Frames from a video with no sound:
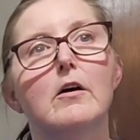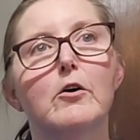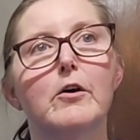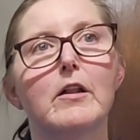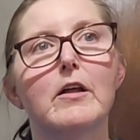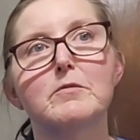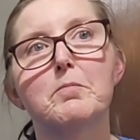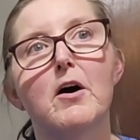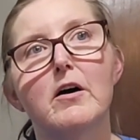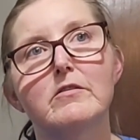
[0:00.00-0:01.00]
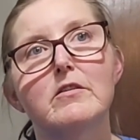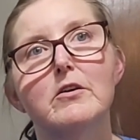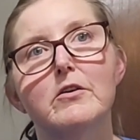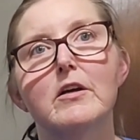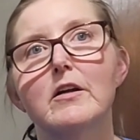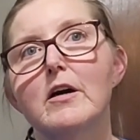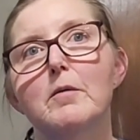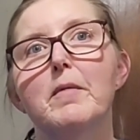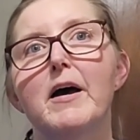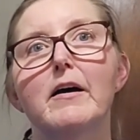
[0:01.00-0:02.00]
okay, let's pause here and then
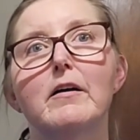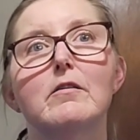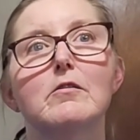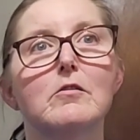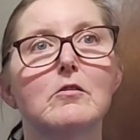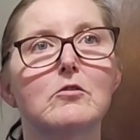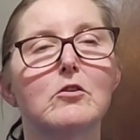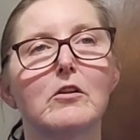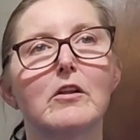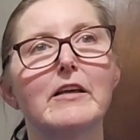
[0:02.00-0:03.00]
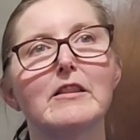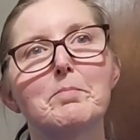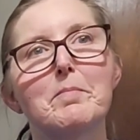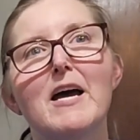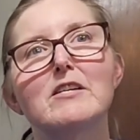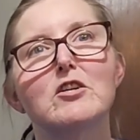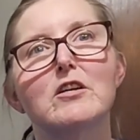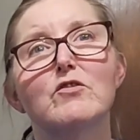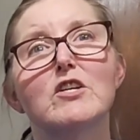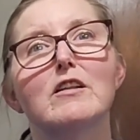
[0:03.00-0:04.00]
come back. So like the
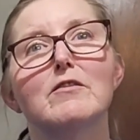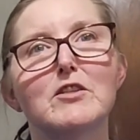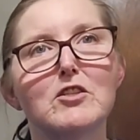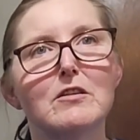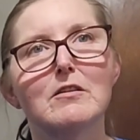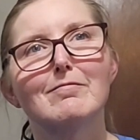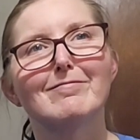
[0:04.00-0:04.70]
magic of television.